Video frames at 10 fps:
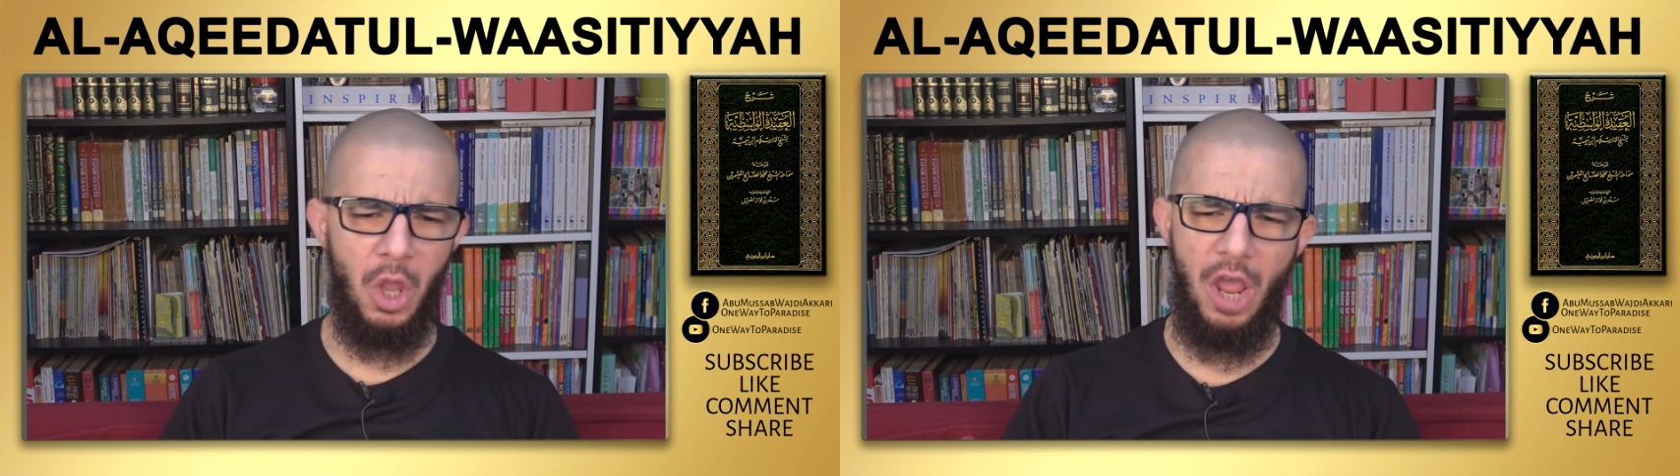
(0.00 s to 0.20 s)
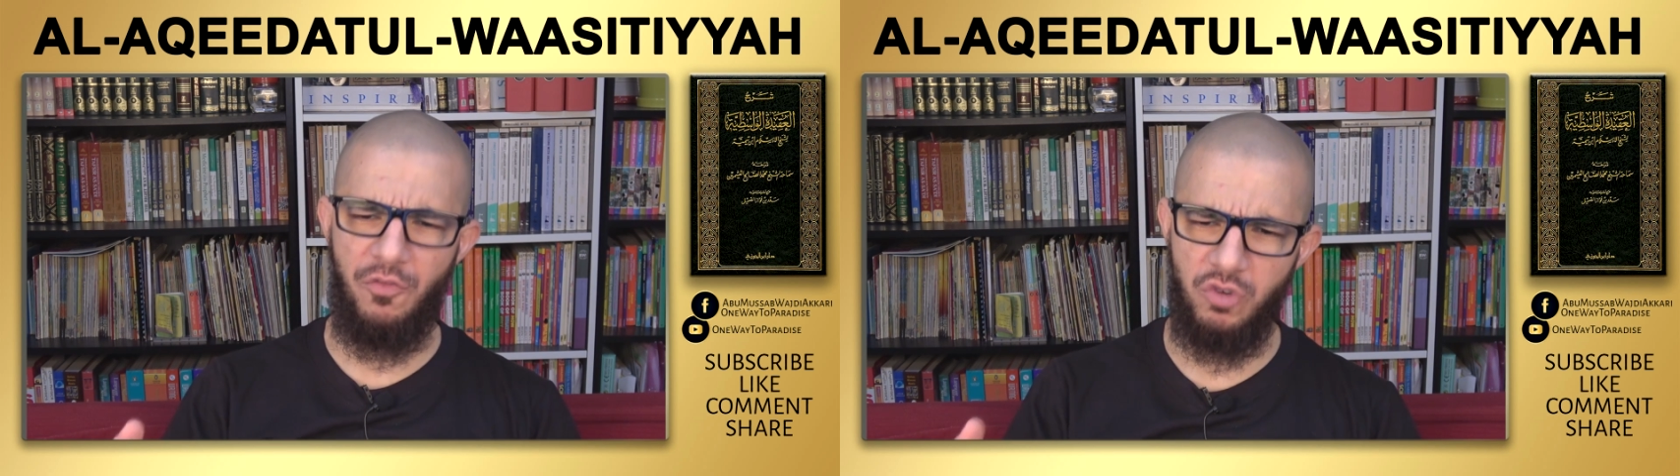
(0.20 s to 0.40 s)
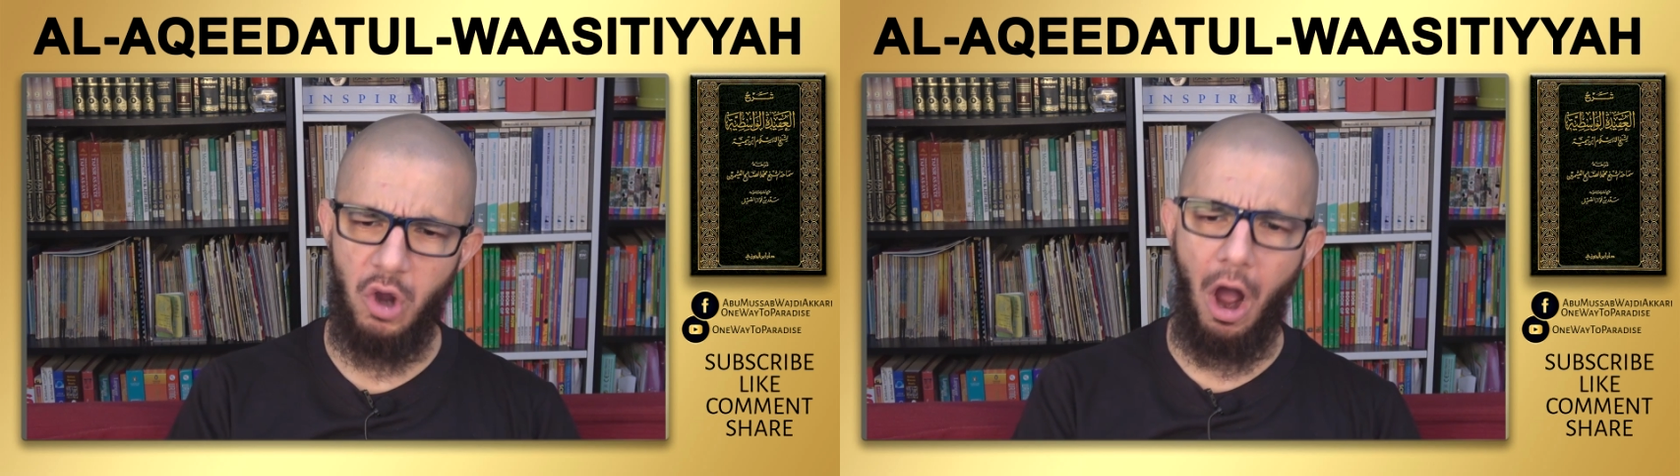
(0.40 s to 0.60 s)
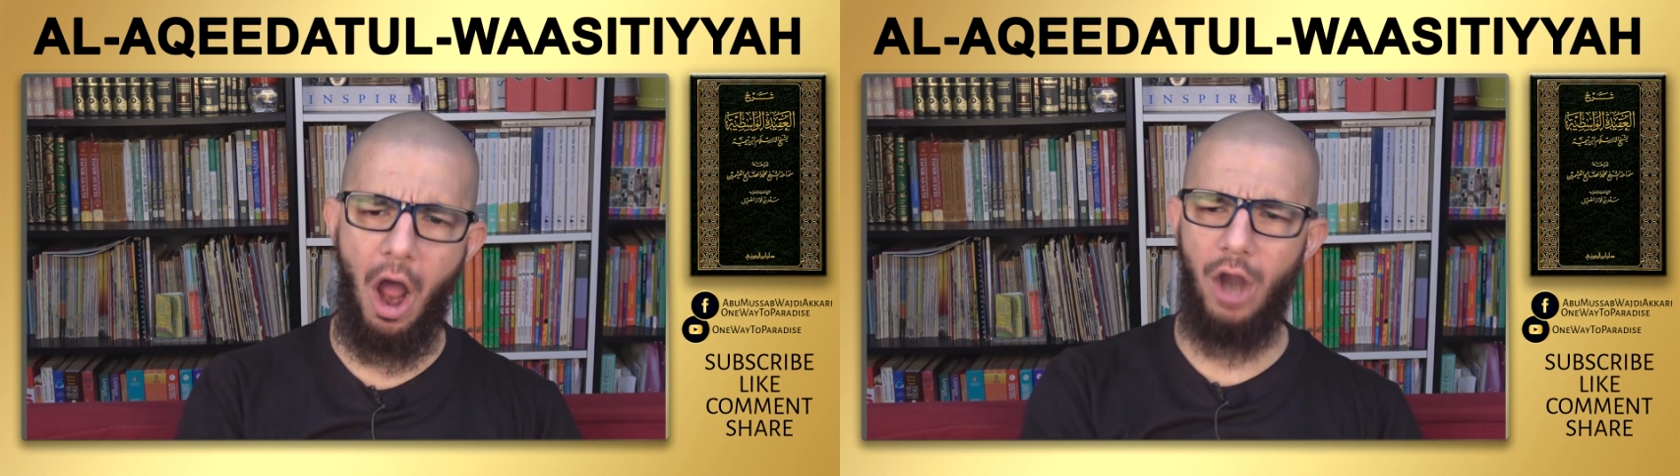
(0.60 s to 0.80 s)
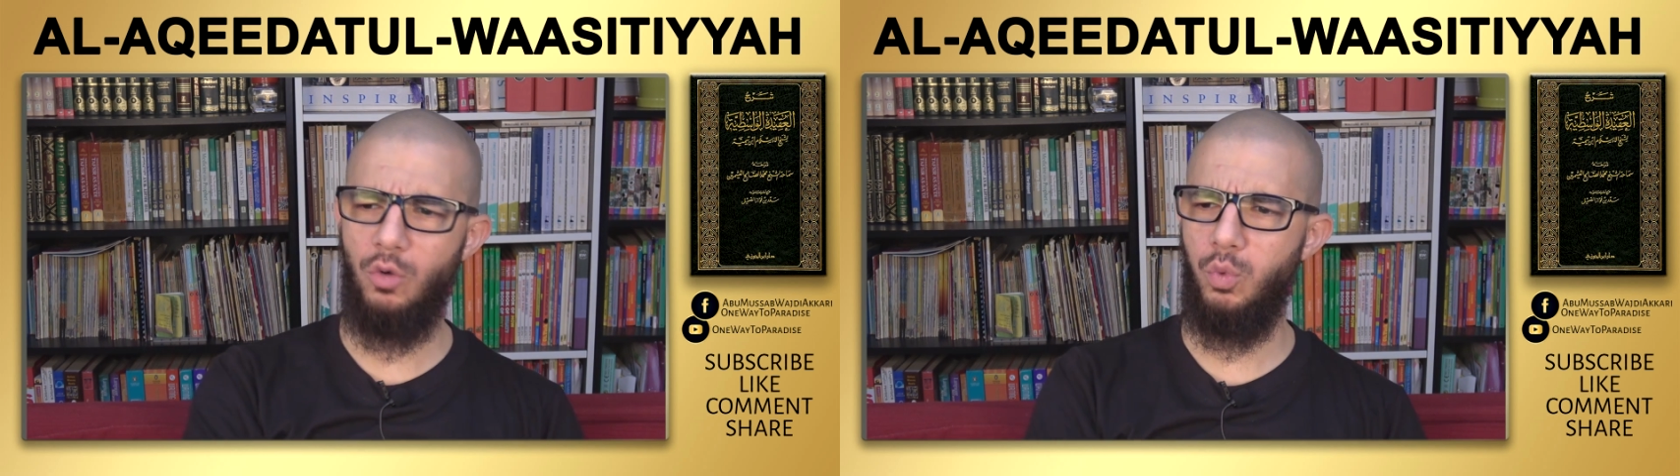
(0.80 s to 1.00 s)
If
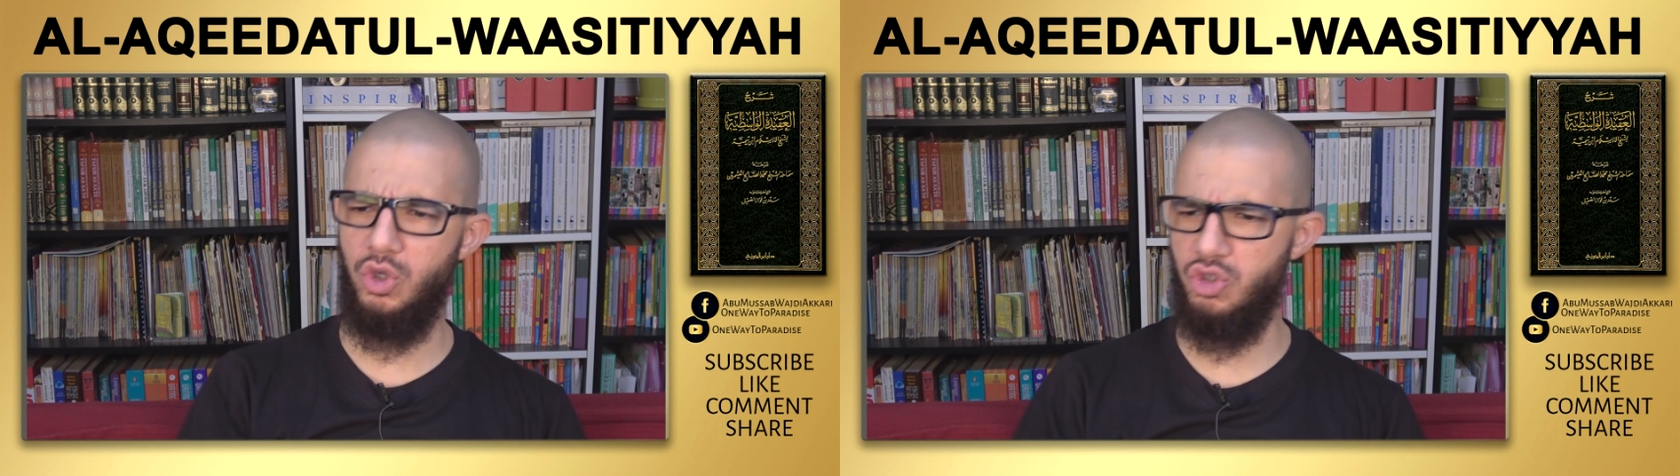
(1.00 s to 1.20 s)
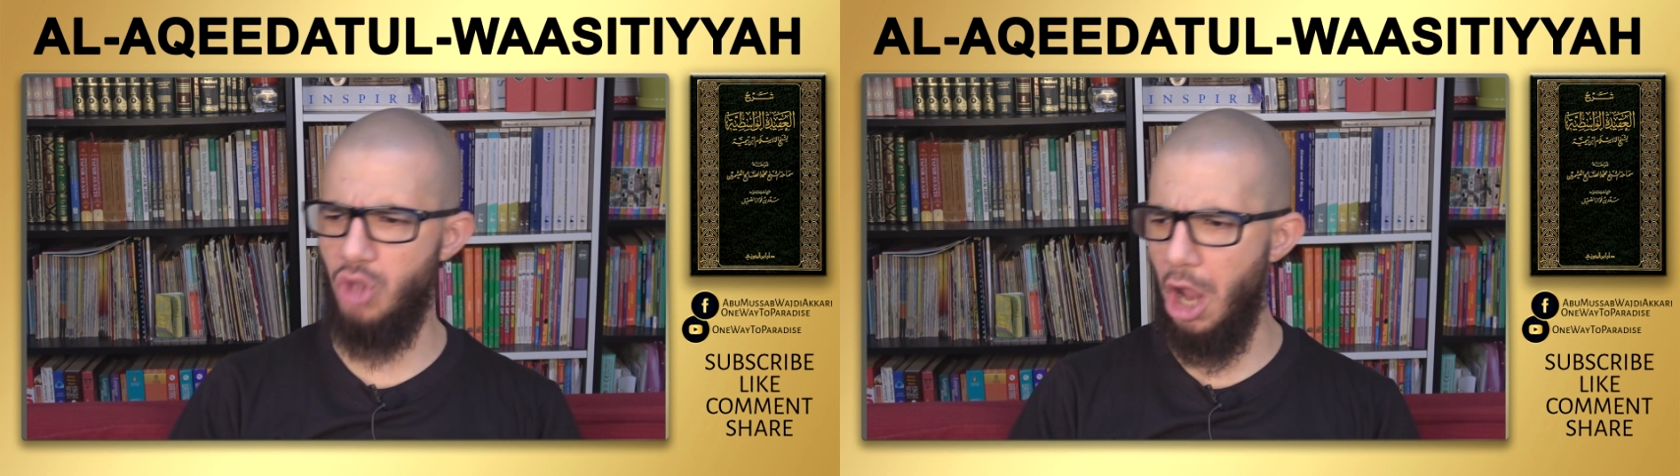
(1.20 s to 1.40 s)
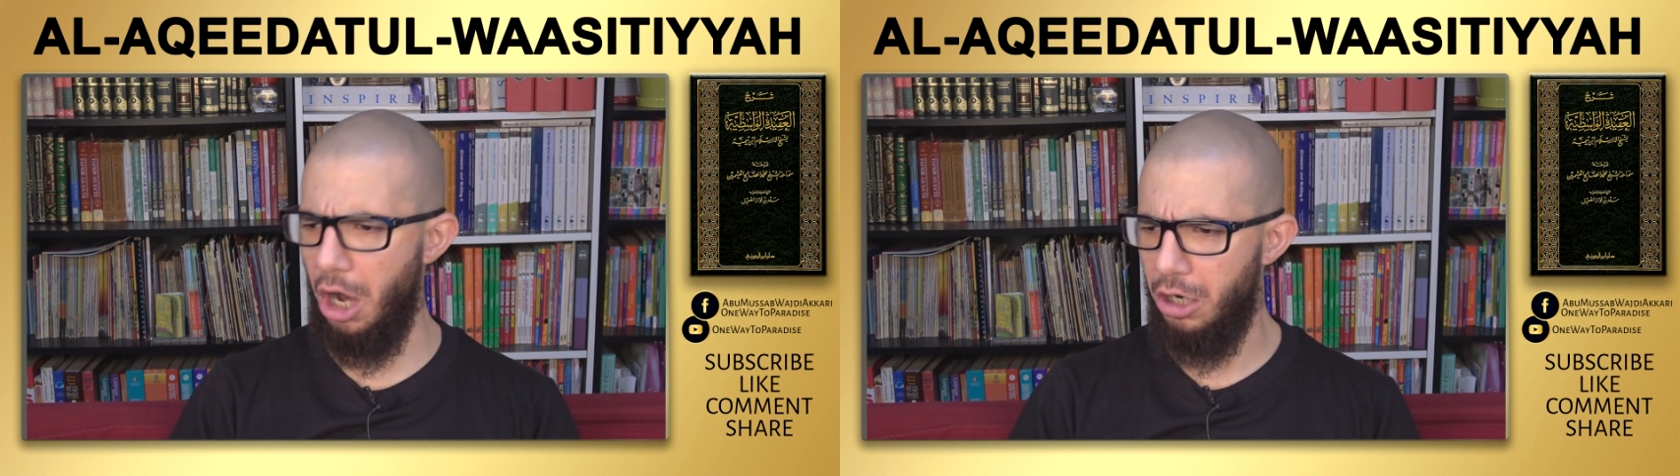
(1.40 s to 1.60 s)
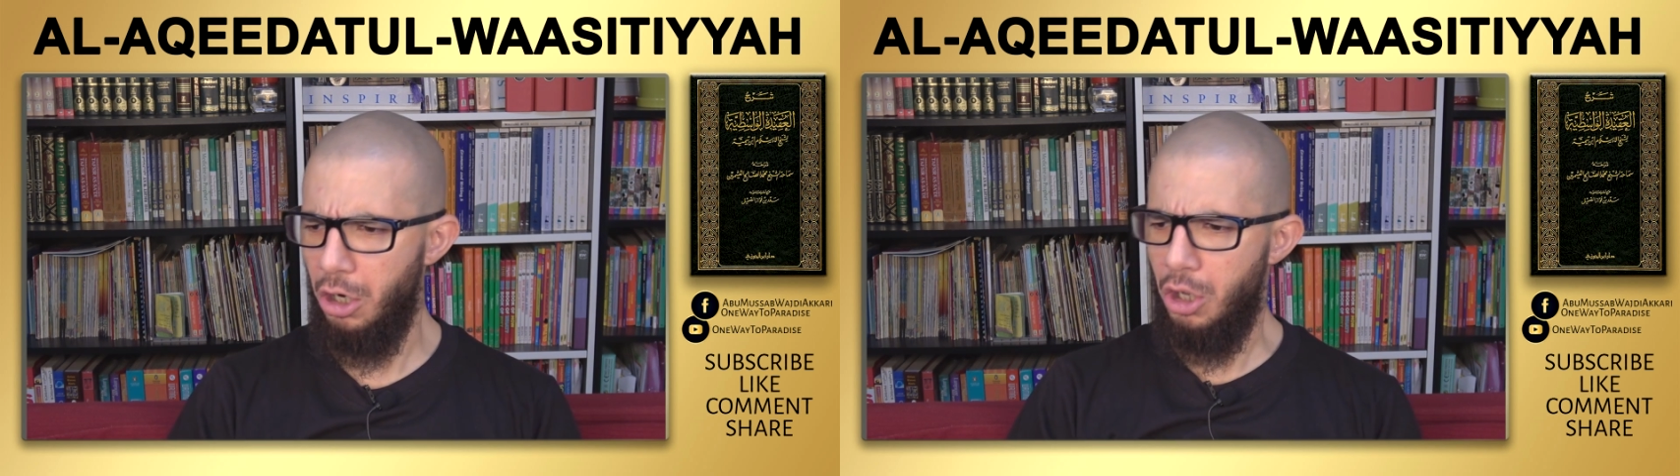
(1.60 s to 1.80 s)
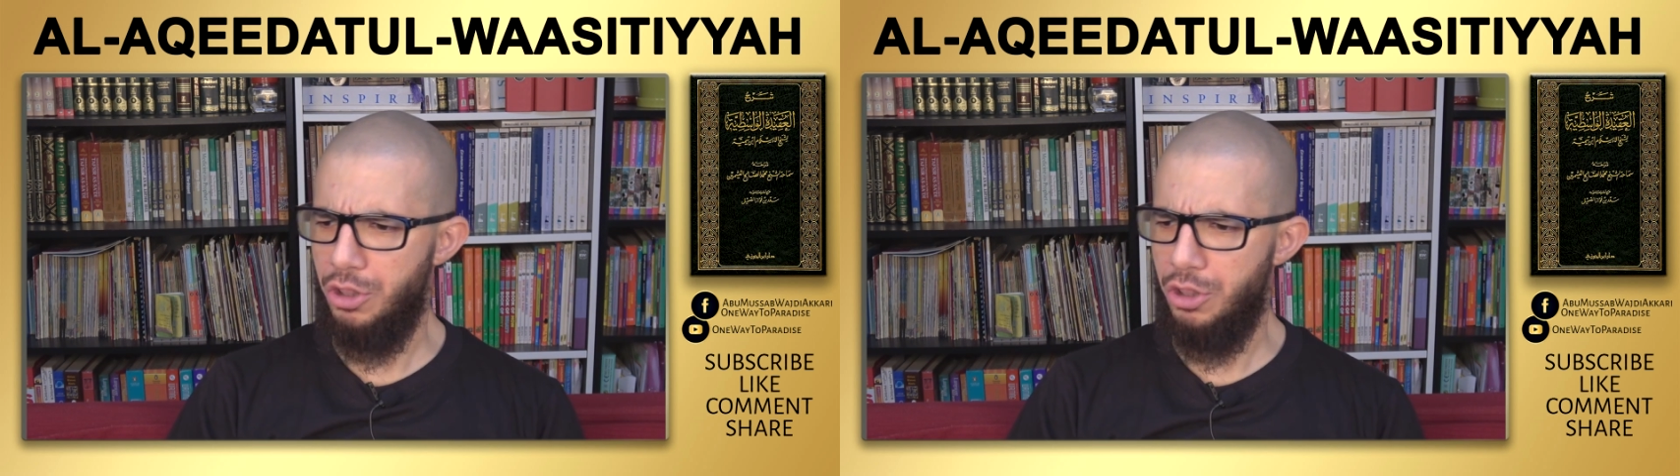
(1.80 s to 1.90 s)
God was there,